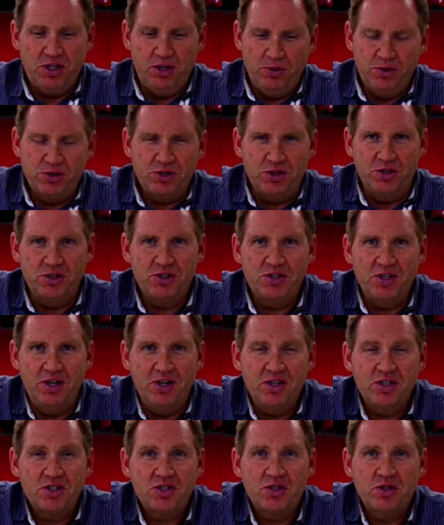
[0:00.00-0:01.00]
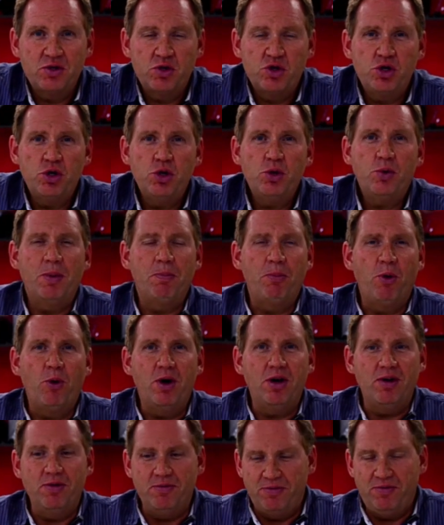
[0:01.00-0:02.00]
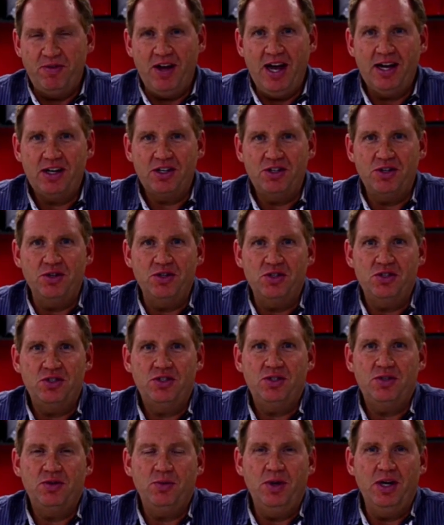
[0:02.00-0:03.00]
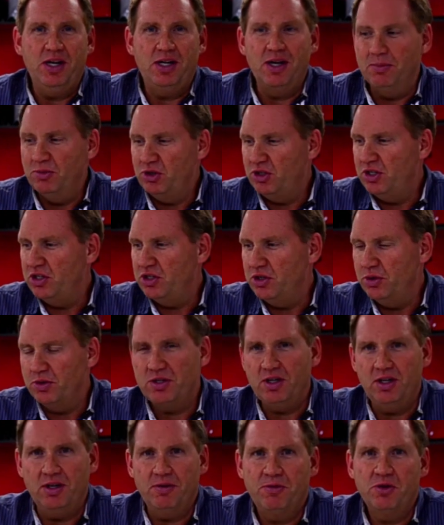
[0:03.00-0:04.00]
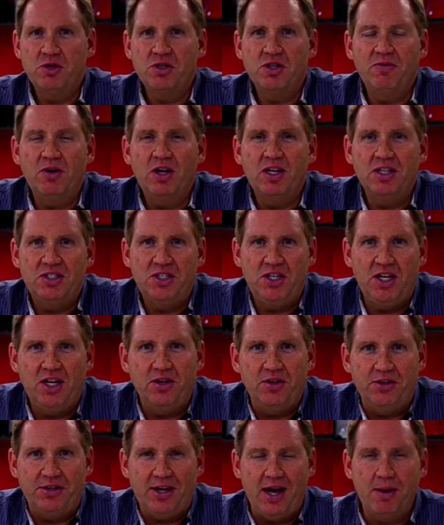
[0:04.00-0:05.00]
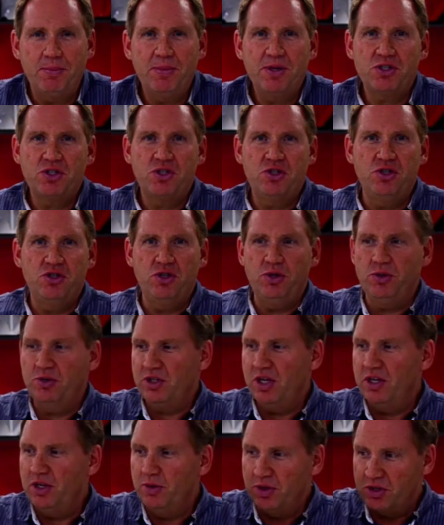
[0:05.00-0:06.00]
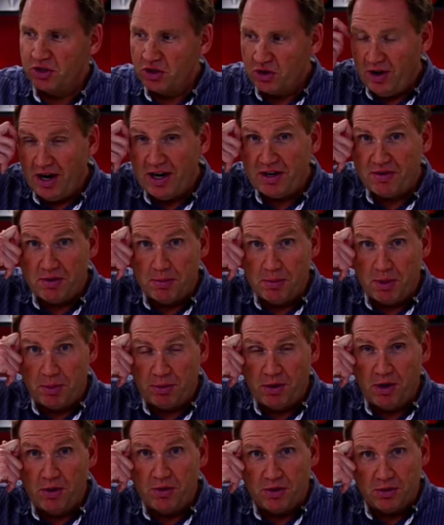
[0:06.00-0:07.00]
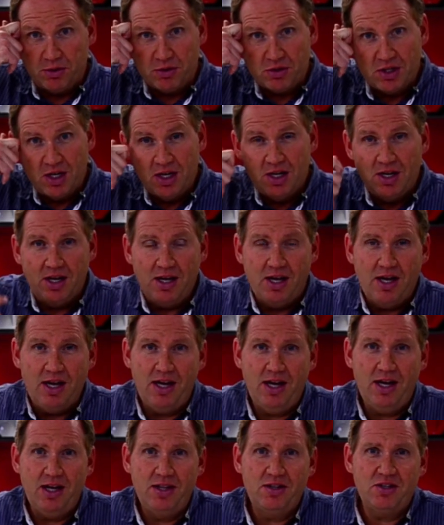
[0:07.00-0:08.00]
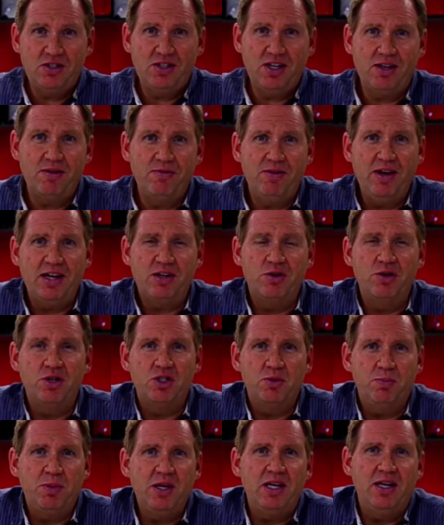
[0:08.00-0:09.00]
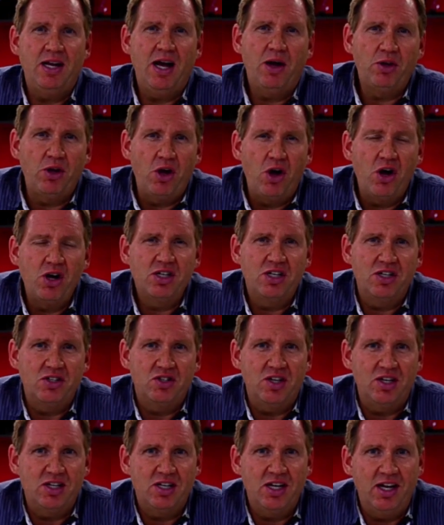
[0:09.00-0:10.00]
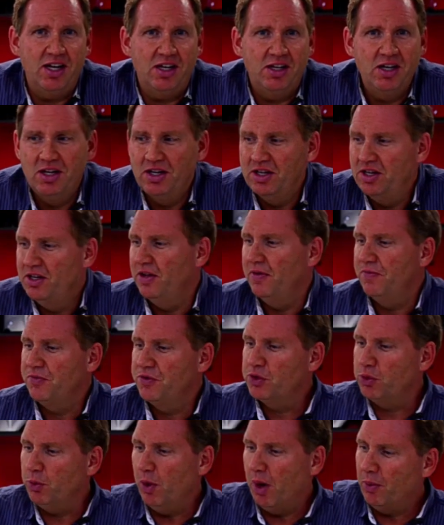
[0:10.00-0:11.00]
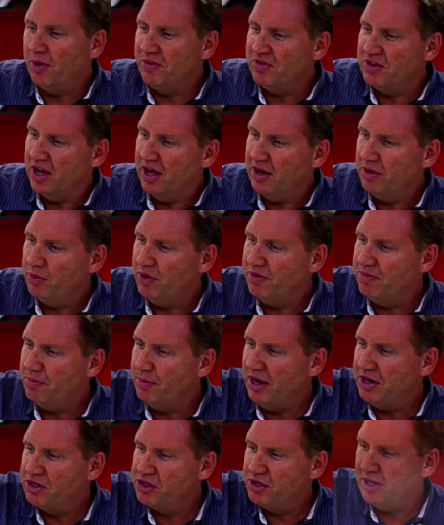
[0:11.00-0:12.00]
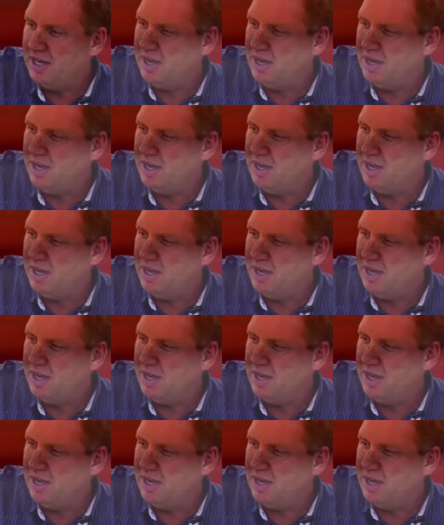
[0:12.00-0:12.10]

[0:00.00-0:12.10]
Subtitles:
users, there's two important factors when it comes to juicing. First of all is yield. How much juice can you extract from your produce? And the second factor is speed. How long does it take? So what we've done, we've measured